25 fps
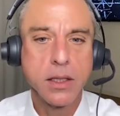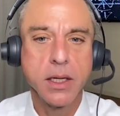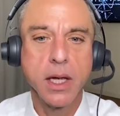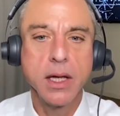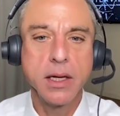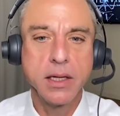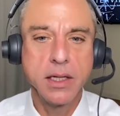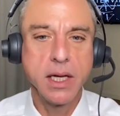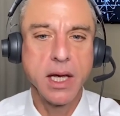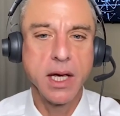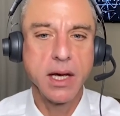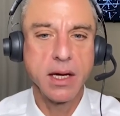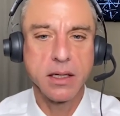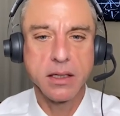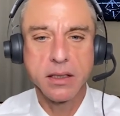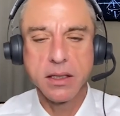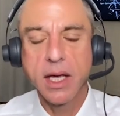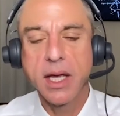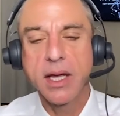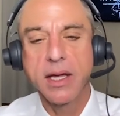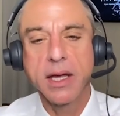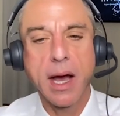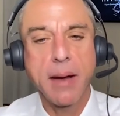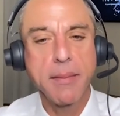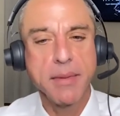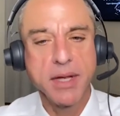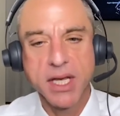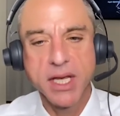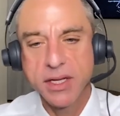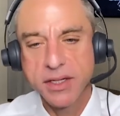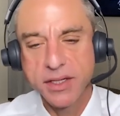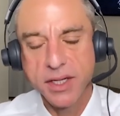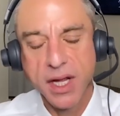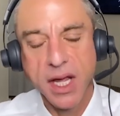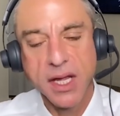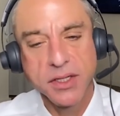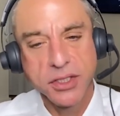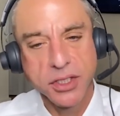Yeah,
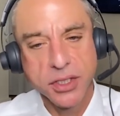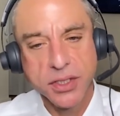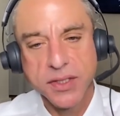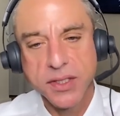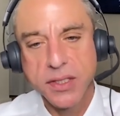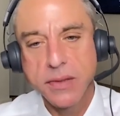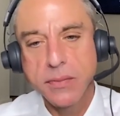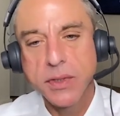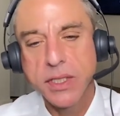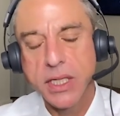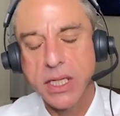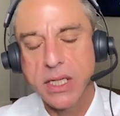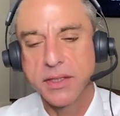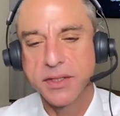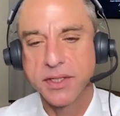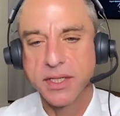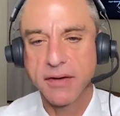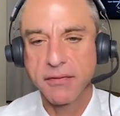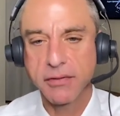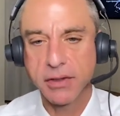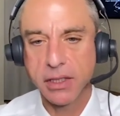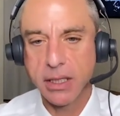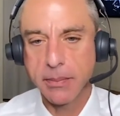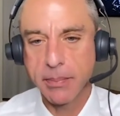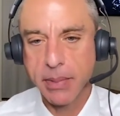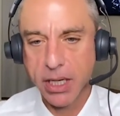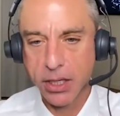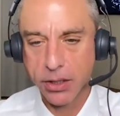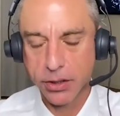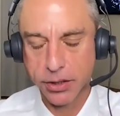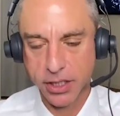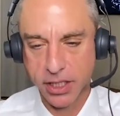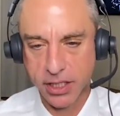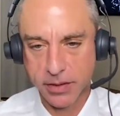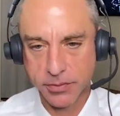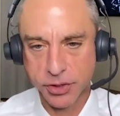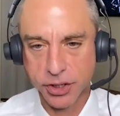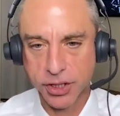it just seems like it's definitely a
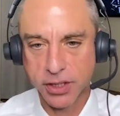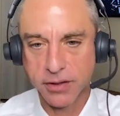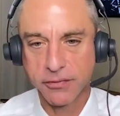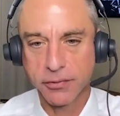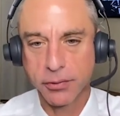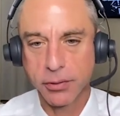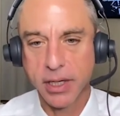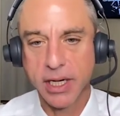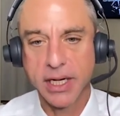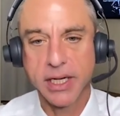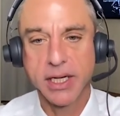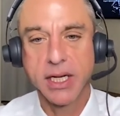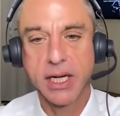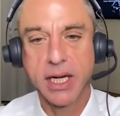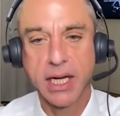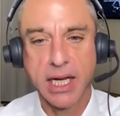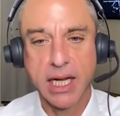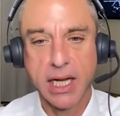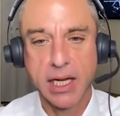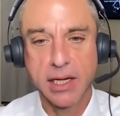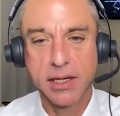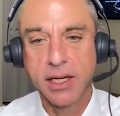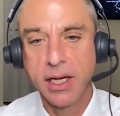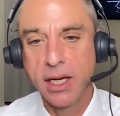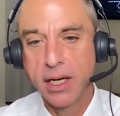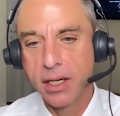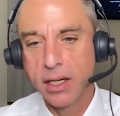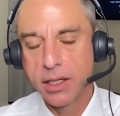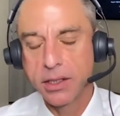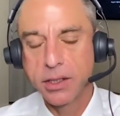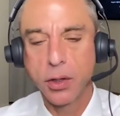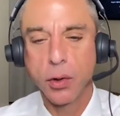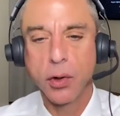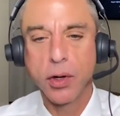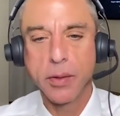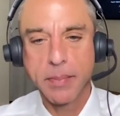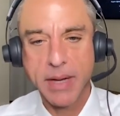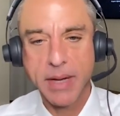paradigm shift, right? And again,
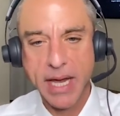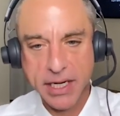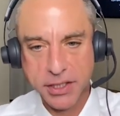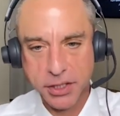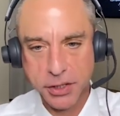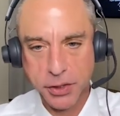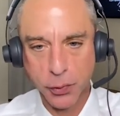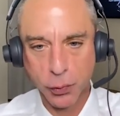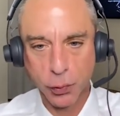going back to the